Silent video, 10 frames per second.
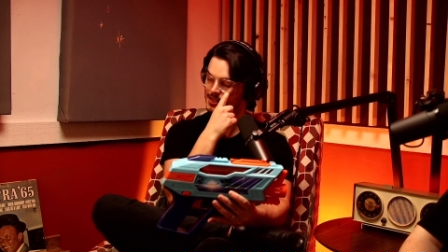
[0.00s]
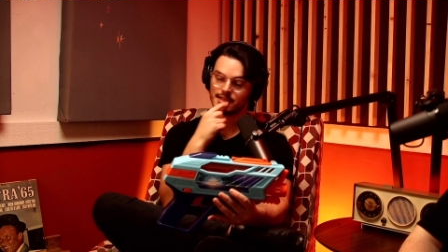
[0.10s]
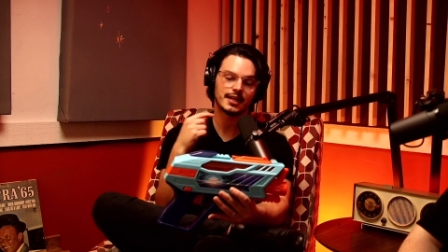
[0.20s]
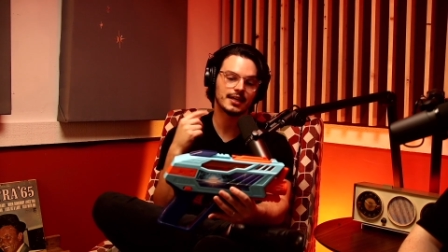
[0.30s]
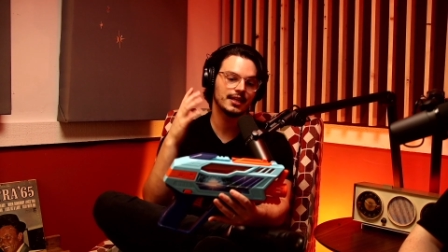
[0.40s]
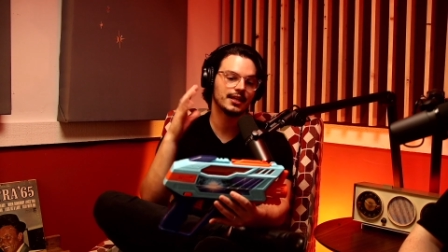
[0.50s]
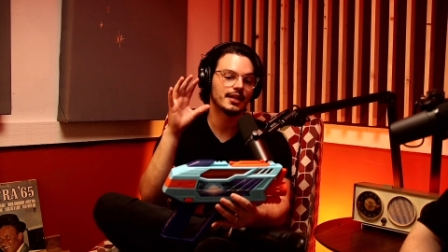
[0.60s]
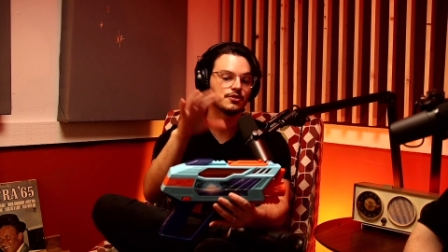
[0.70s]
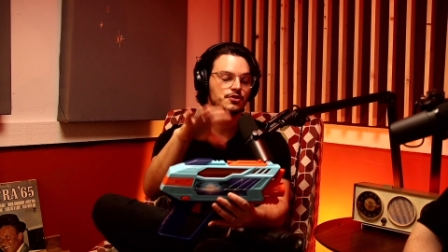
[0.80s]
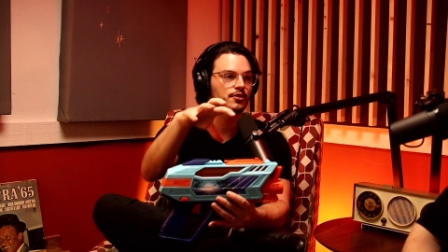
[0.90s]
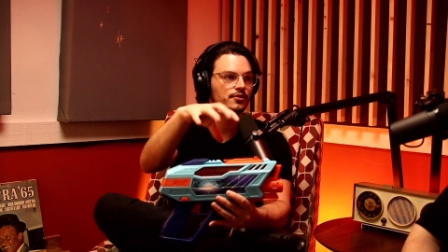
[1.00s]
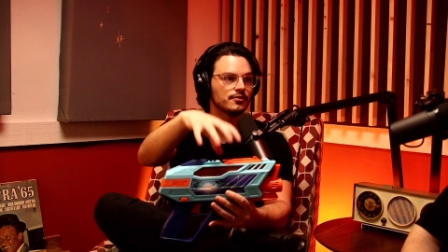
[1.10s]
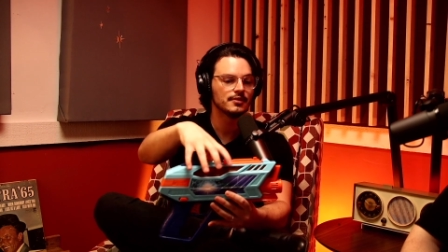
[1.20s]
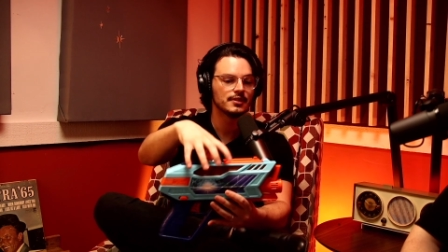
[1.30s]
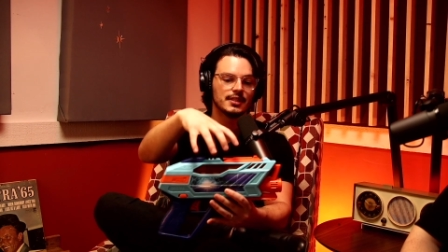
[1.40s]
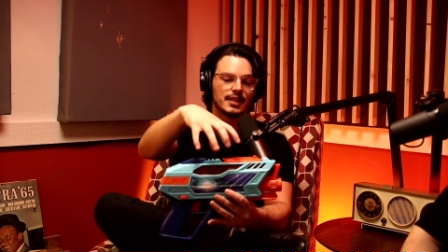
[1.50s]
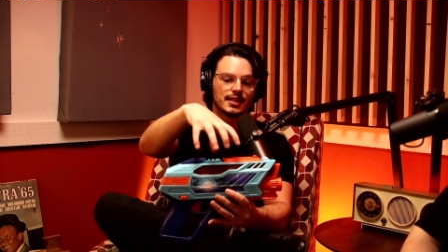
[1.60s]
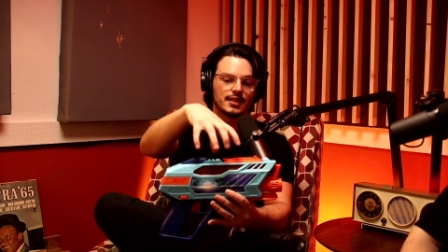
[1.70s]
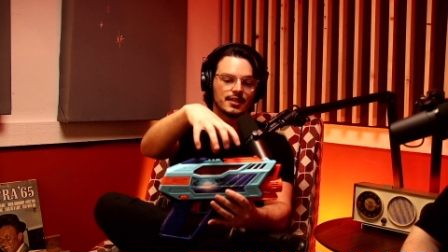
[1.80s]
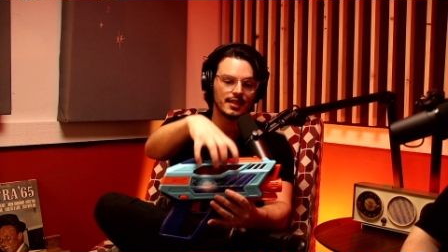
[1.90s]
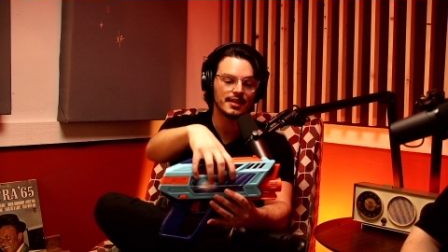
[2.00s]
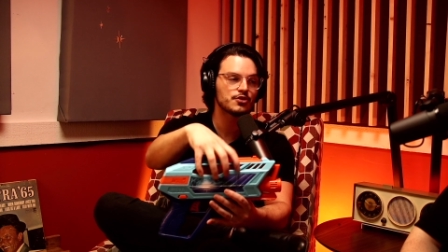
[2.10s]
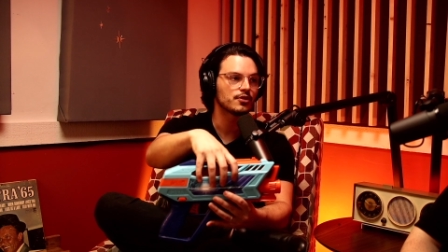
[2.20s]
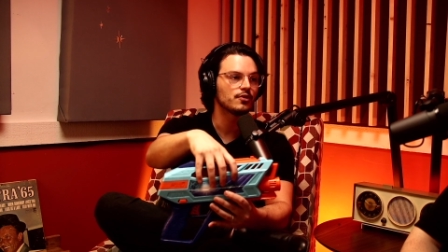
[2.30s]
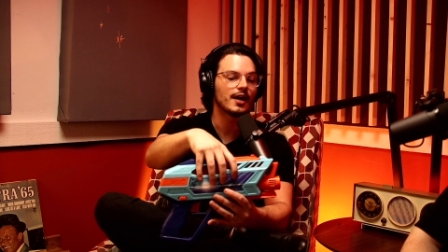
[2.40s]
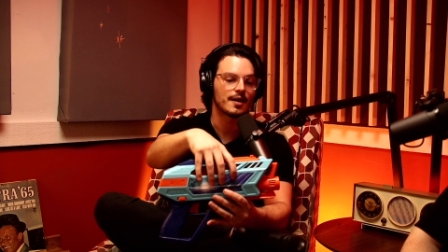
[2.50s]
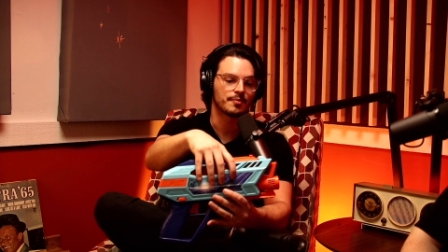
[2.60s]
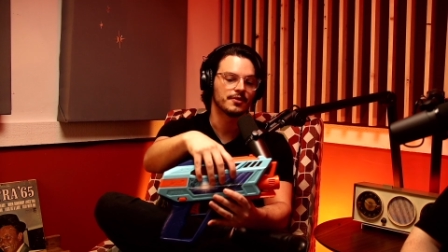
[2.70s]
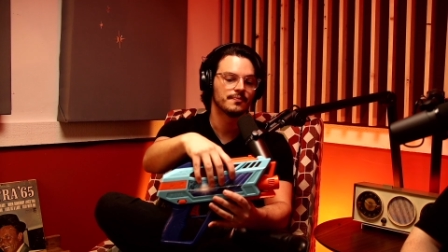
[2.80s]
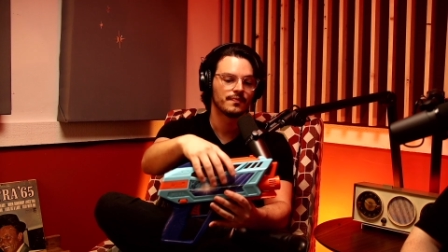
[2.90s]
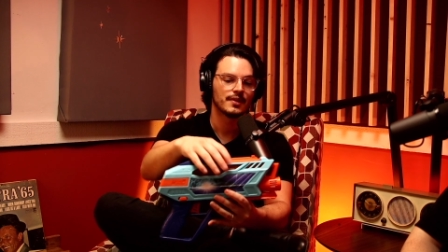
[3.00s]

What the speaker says: it's got an internal hopper.